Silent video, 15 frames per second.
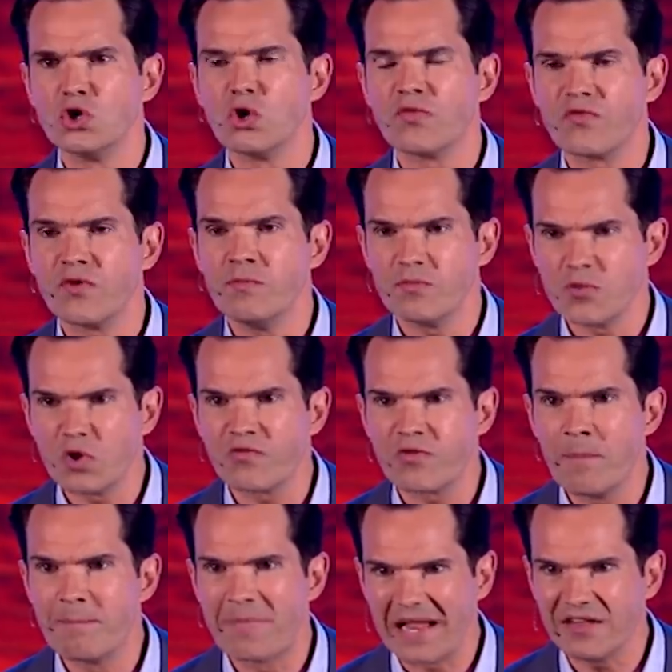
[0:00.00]
You're
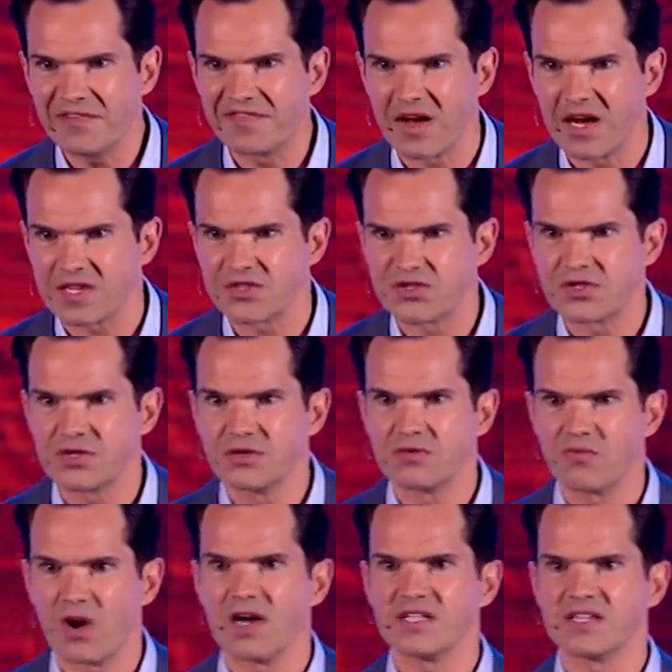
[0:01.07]
from Belfast,
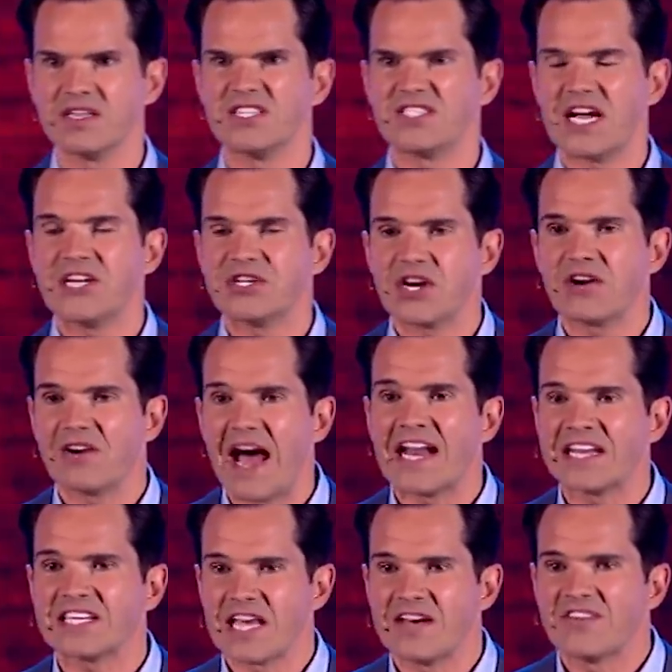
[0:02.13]
right? Ginger
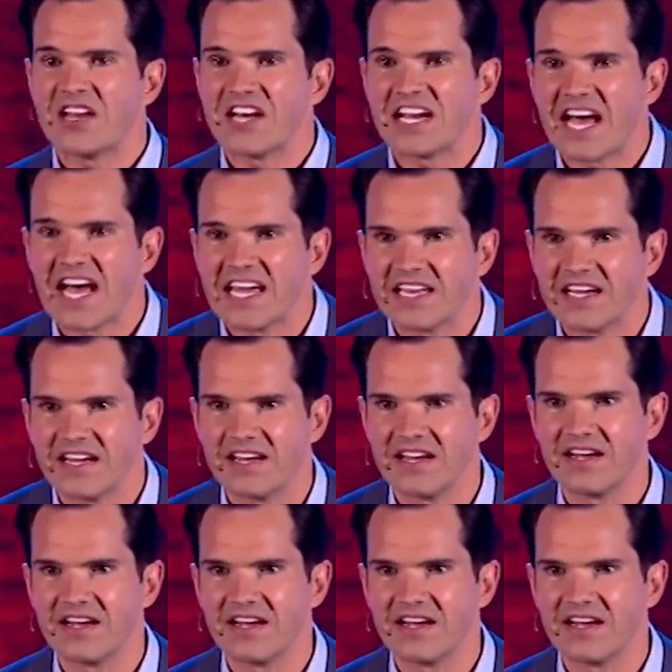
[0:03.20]
and community.